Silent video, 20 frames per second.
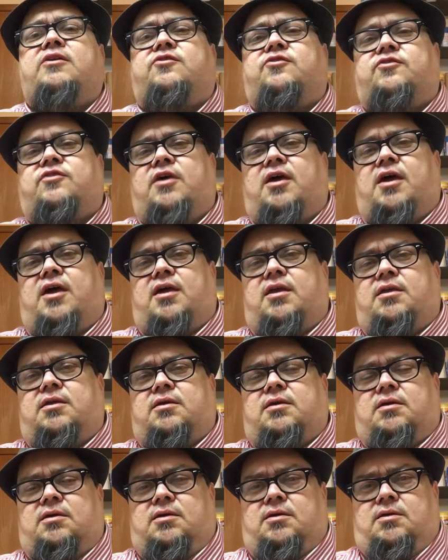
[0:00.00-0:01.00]
said
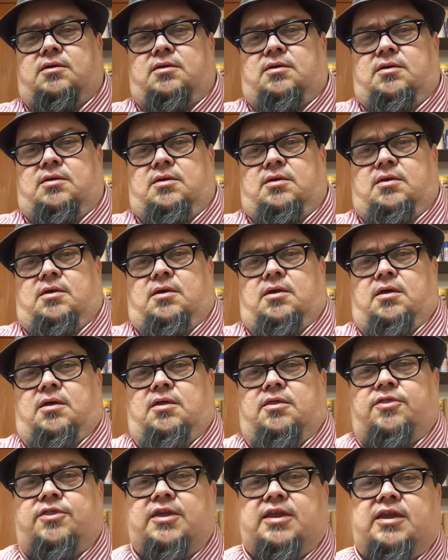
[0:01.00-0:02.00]

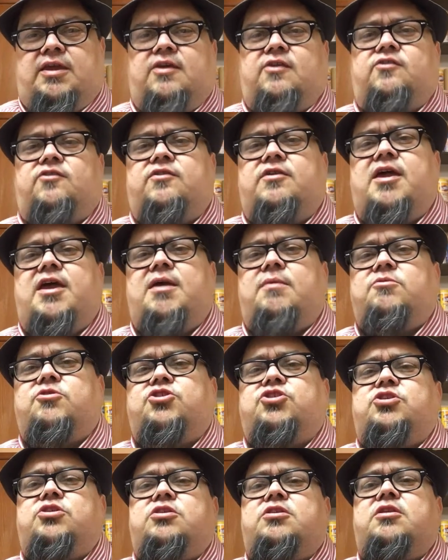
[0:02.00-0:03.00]
that his name
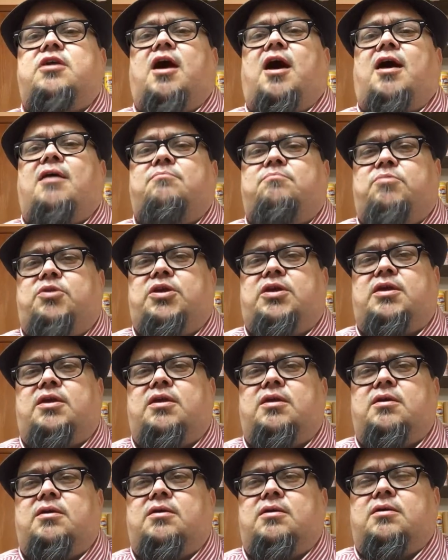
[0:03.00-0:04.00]
should not be
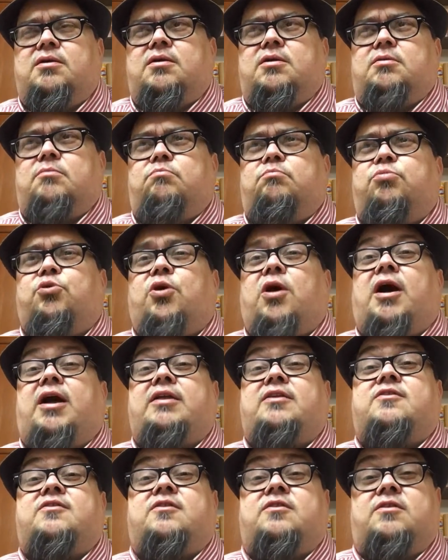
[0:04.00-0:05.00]

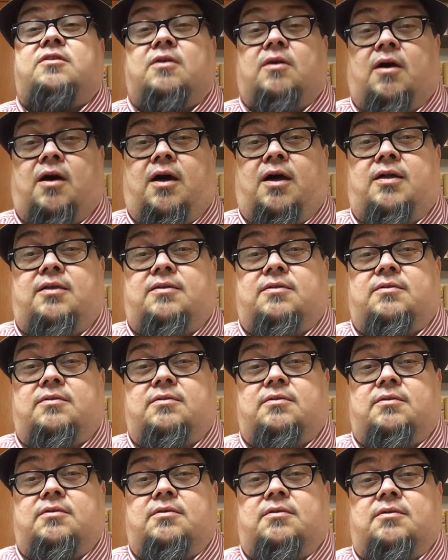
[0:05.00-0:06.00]
brought to naught.
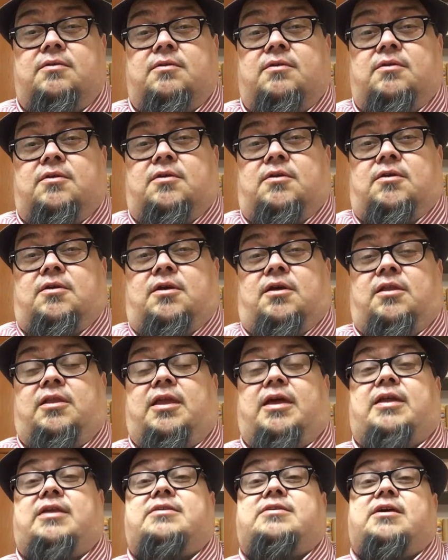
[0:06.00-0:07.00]
A
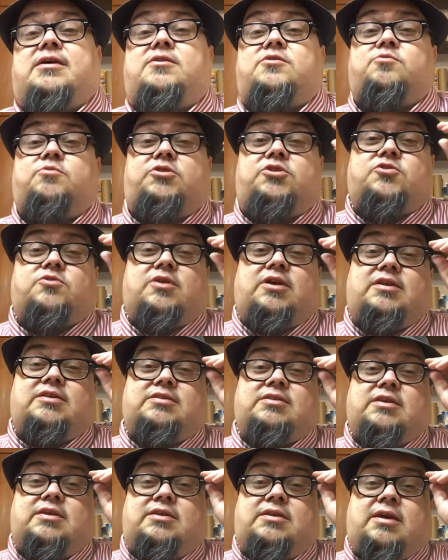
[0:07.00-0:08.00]
lot of times we
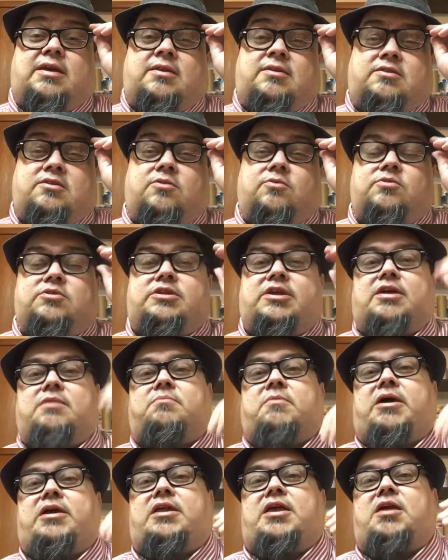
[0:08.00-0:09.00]
translate that as don't take
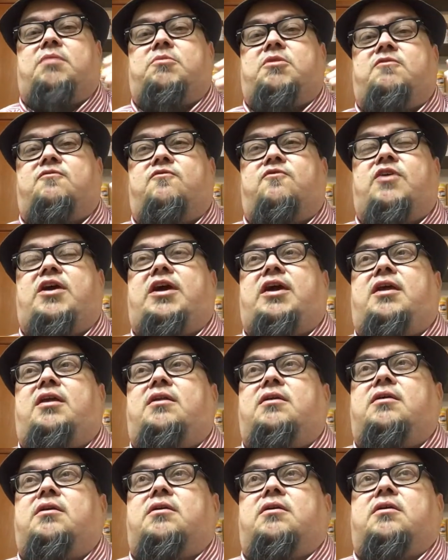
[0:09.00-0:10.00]
my name in vain.
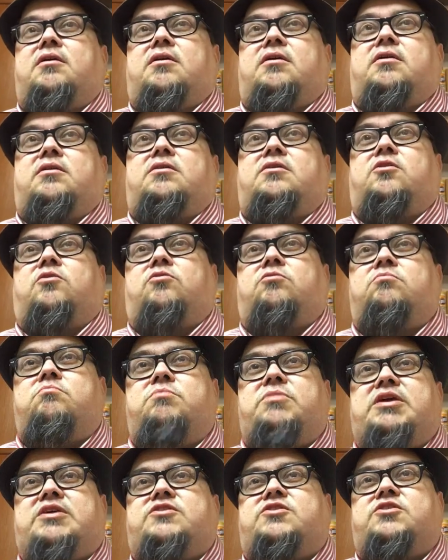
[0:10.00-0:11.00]
Don't
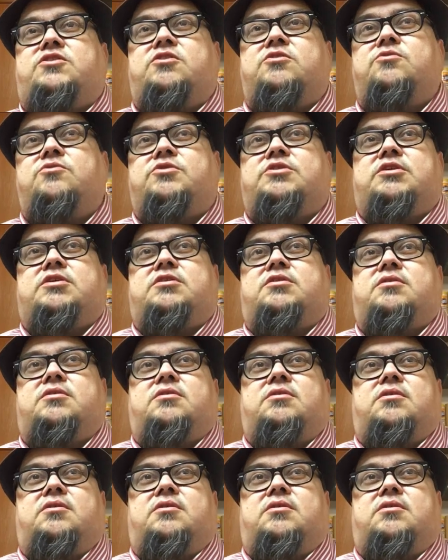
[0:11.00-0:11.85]
misuse it.